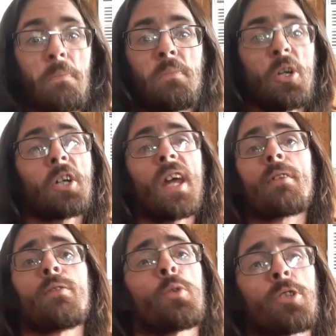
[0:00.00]
cooking out
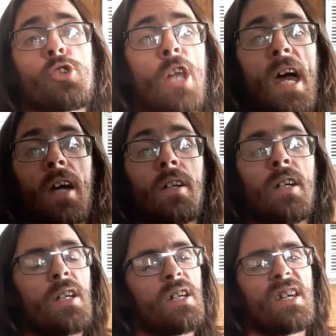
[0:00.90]
for 4th of July.
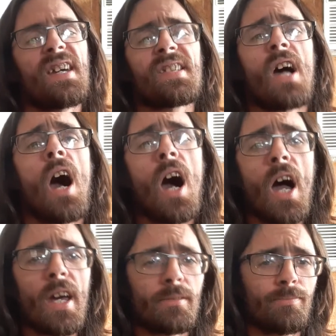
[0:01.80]
It's
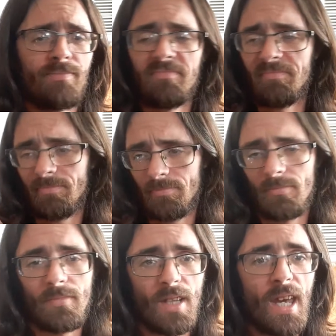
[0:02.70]
hot,
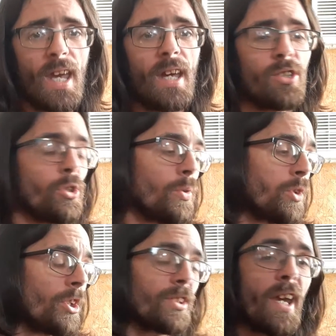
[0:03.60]
and you
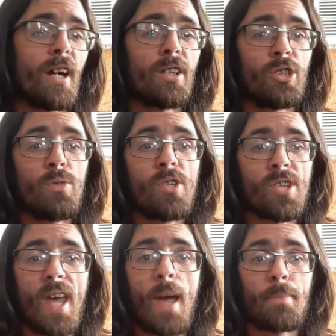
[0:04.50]
look down and you just
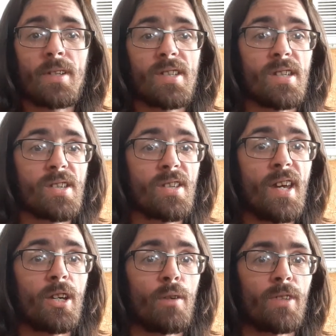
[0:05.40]
happen to see a
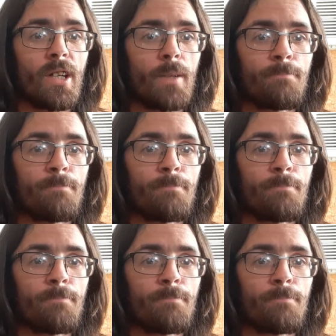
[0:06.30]
snake over there.